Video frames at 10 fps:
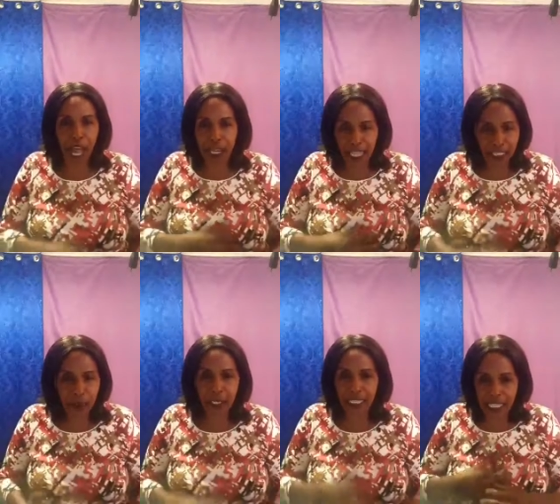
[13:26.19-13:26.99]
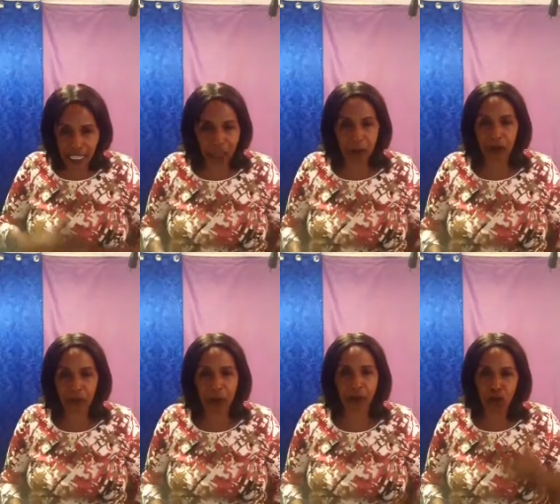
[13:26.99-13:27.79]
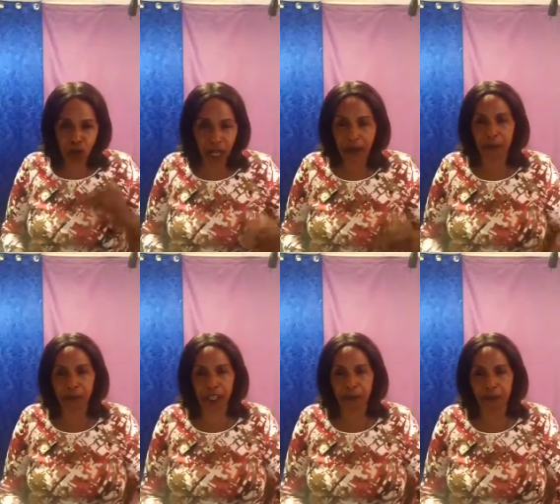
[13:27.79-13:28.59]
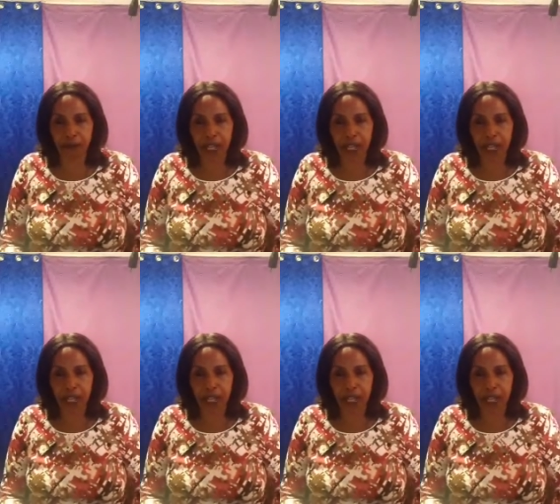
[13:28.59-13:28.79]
I get pregnant, I remove them. 12 of them.